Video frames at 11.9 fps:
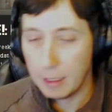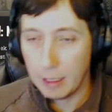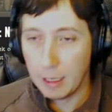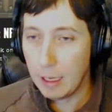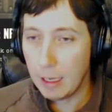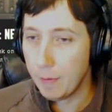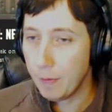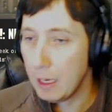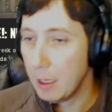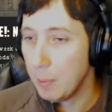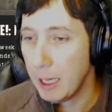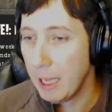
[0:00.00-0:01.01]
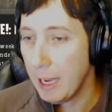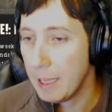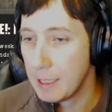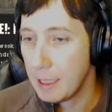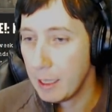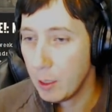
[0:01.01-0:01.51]
if anybody
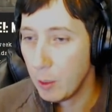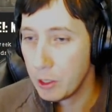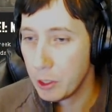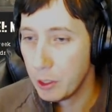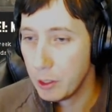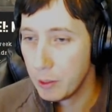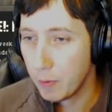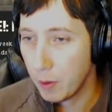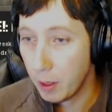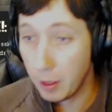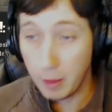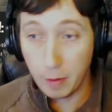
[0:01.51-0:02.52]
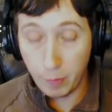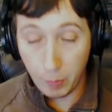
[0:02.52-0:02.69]
has any questions for